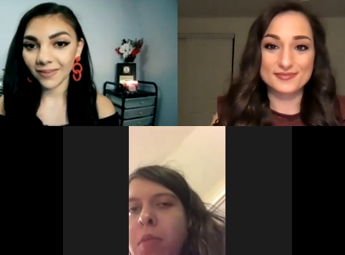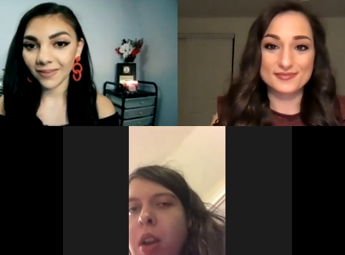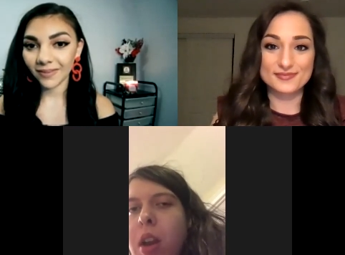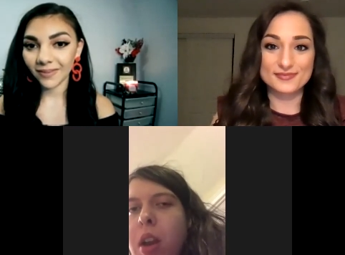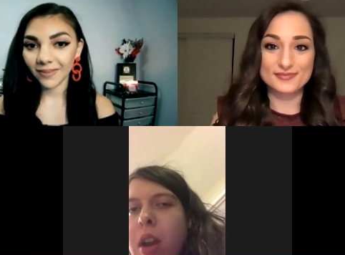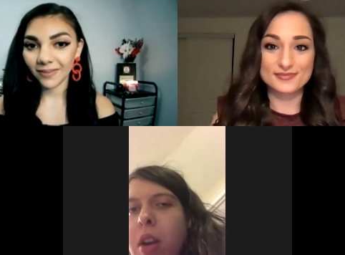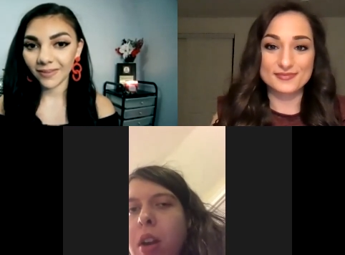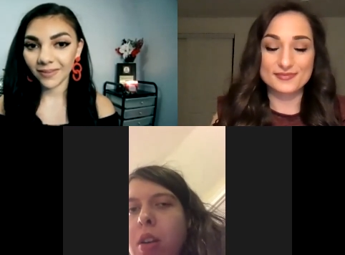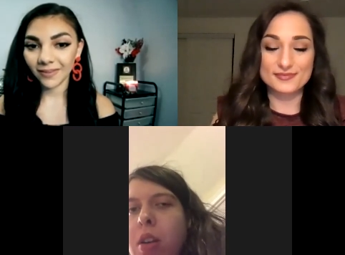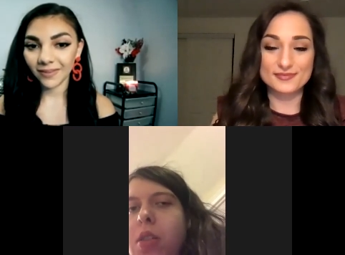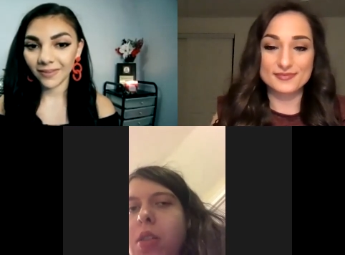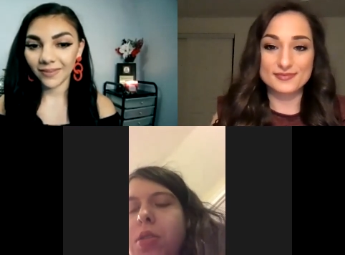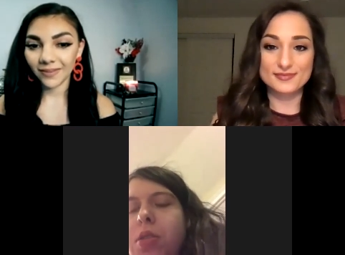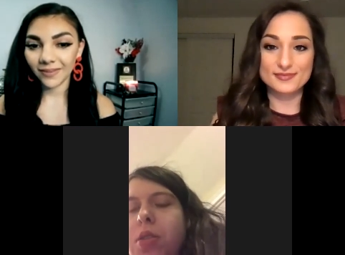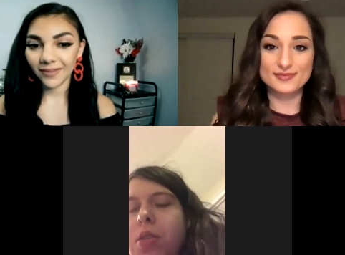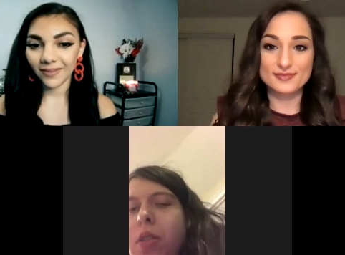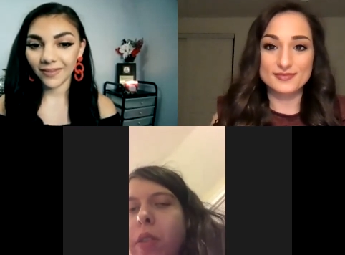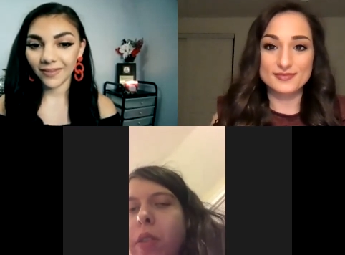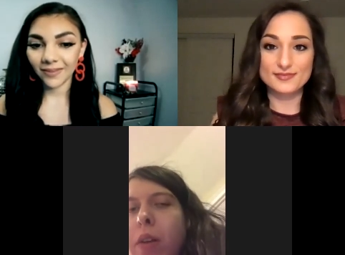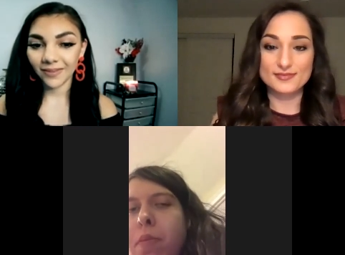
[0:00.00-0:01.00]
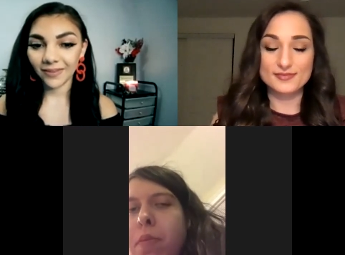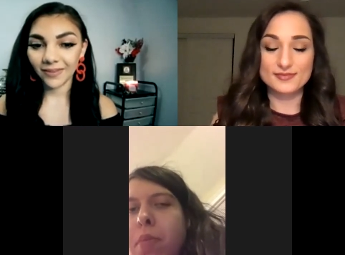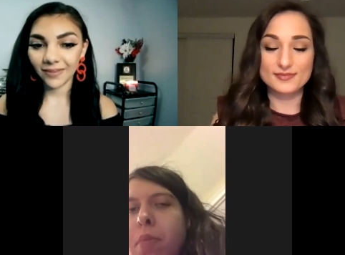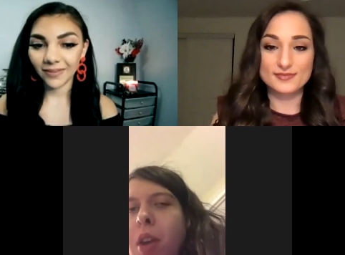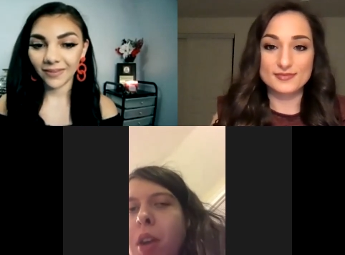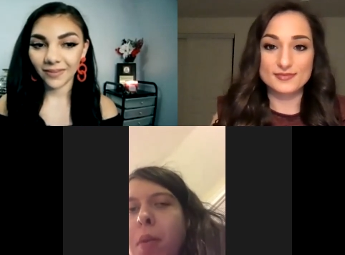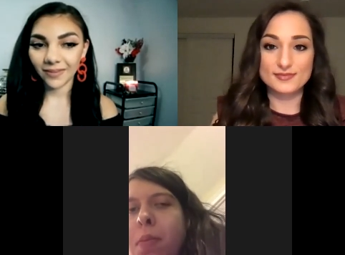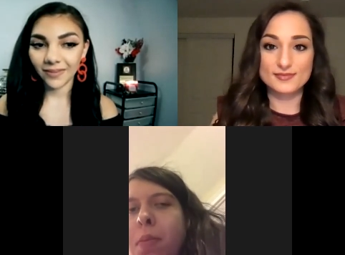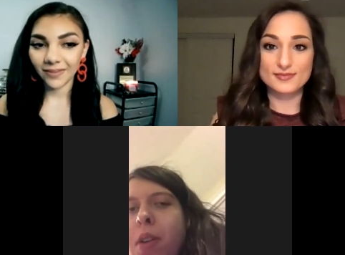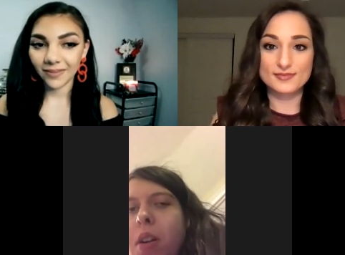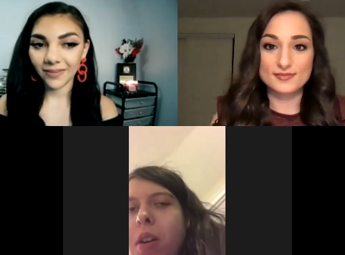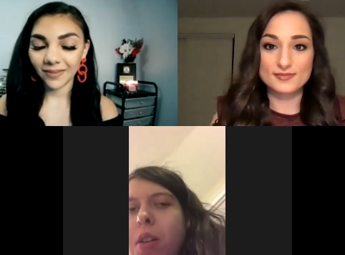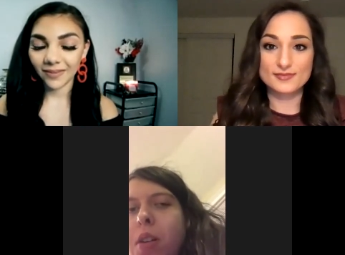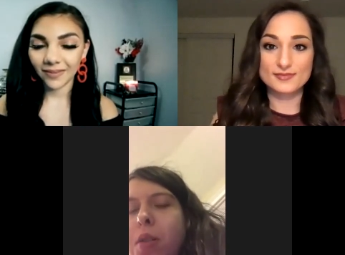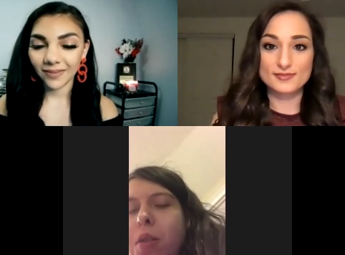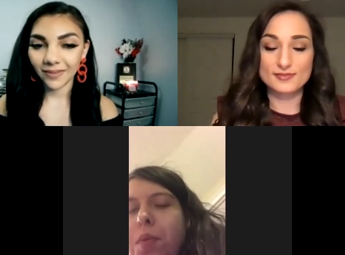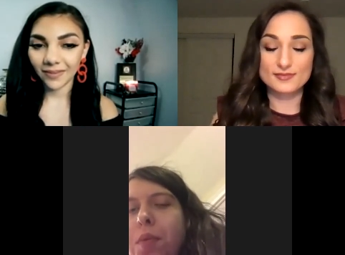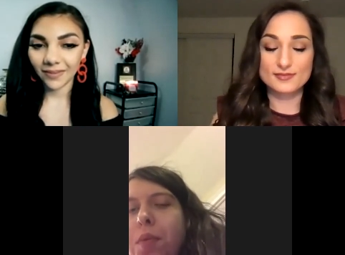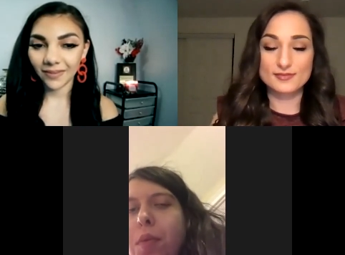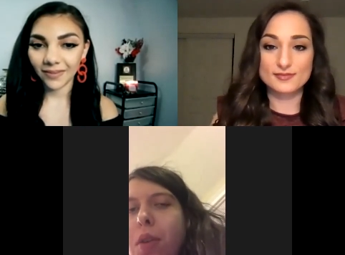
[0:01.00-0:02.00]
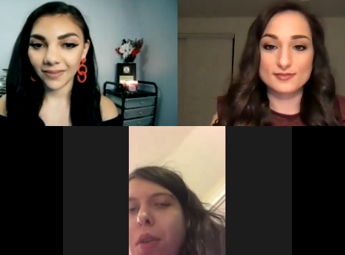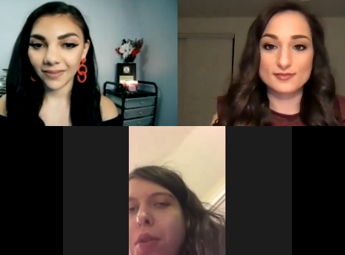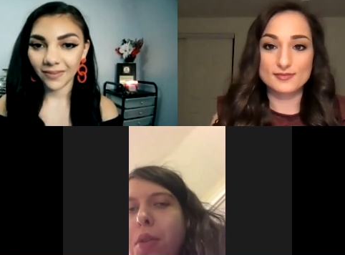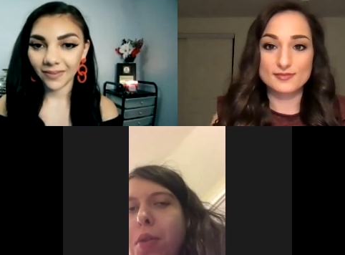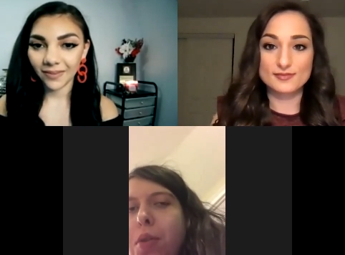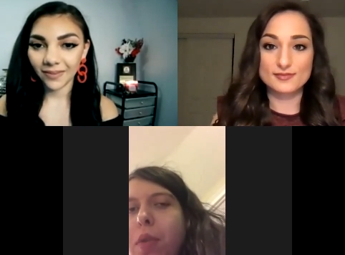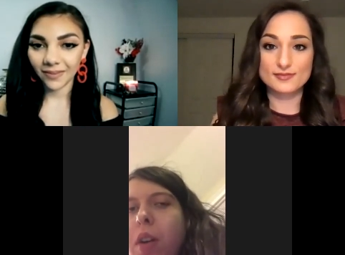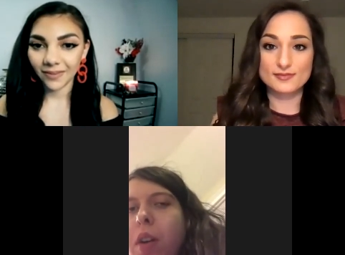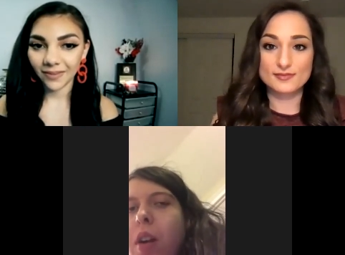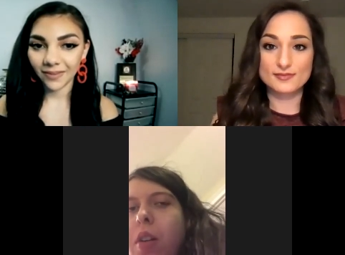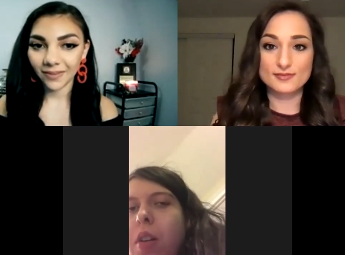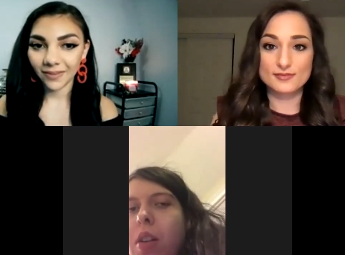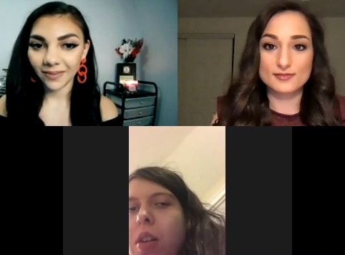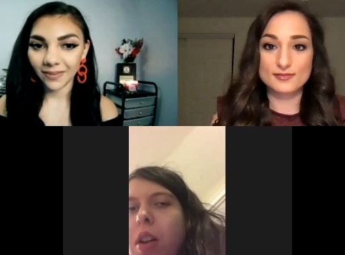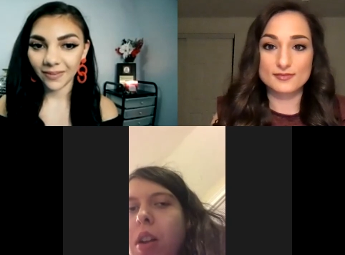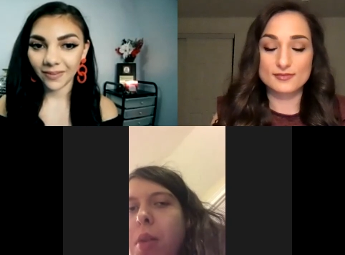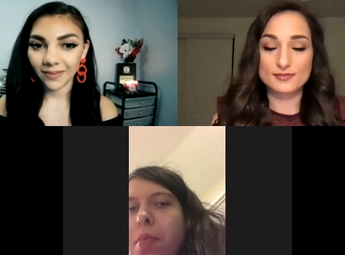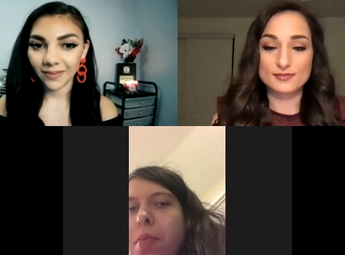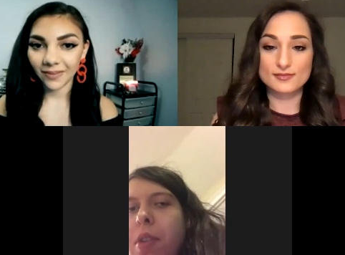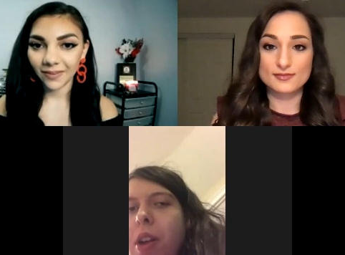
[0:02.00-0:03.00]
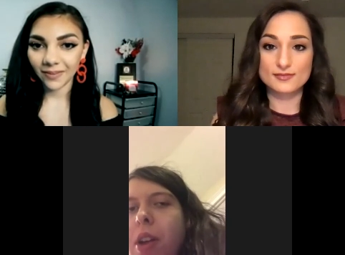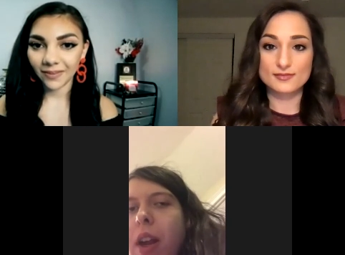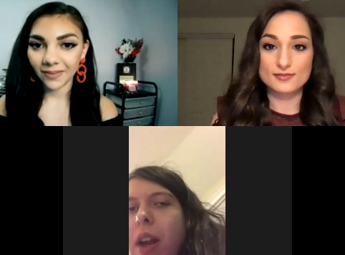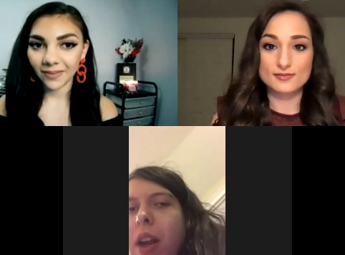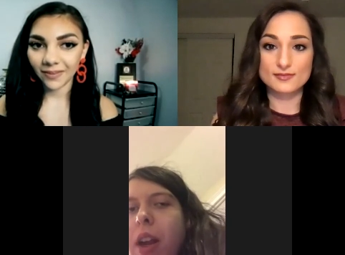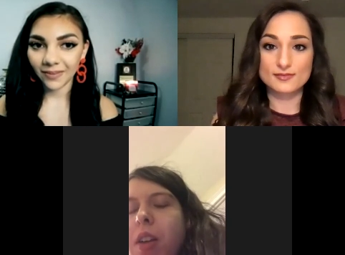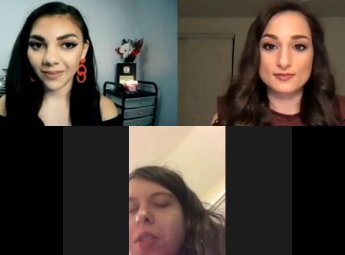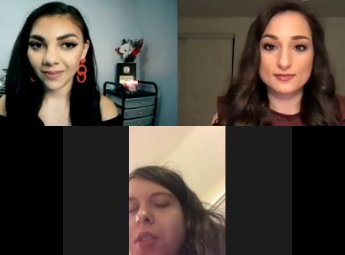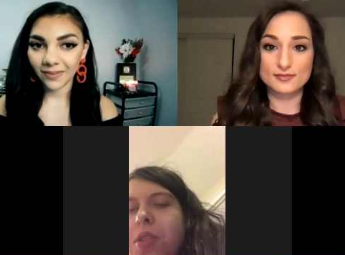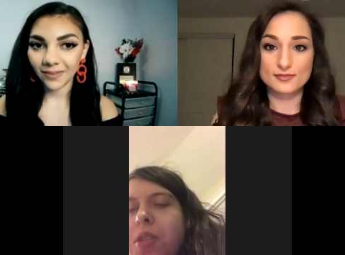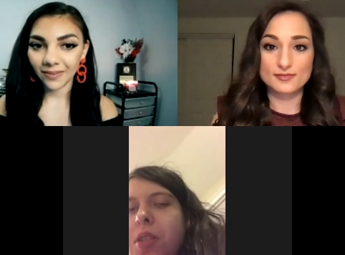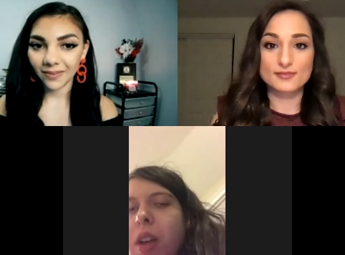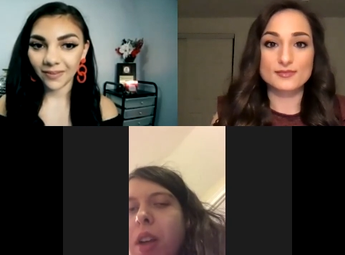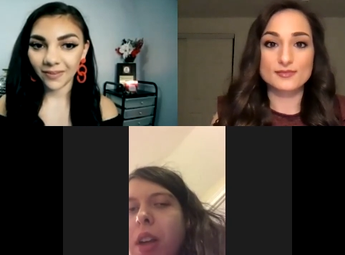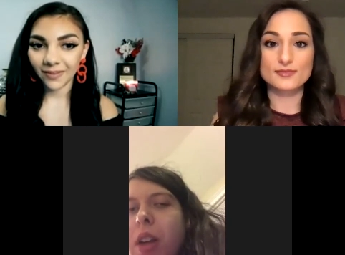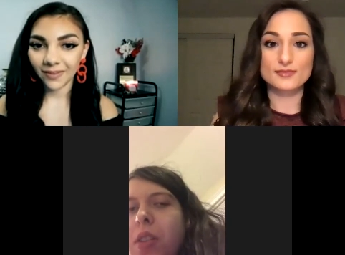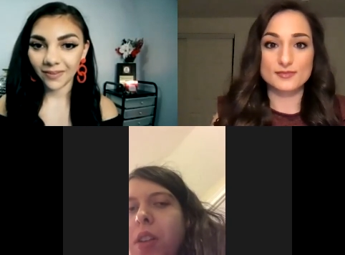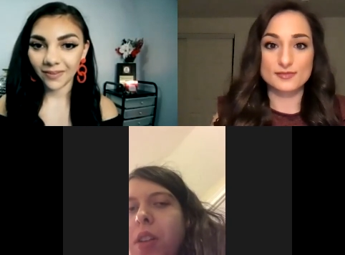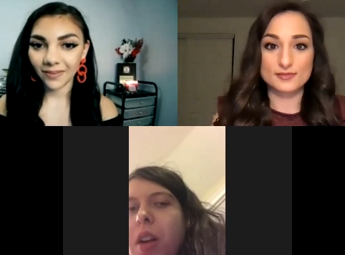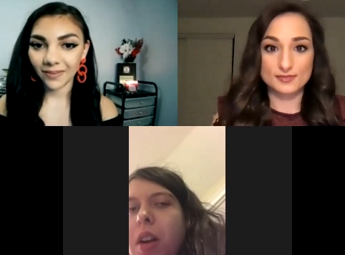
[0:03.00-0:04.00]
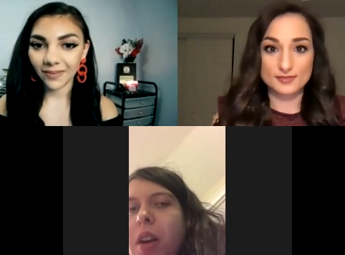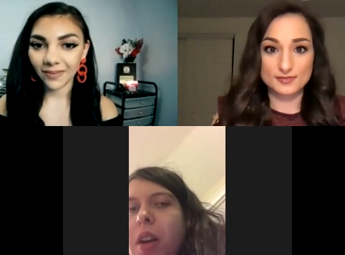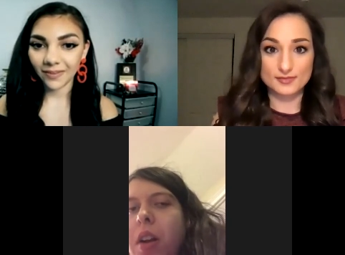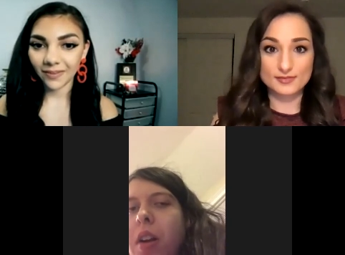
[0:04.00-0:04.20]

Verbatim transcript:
Speaker 1: and also i'm being part of Rotaract club that i got selected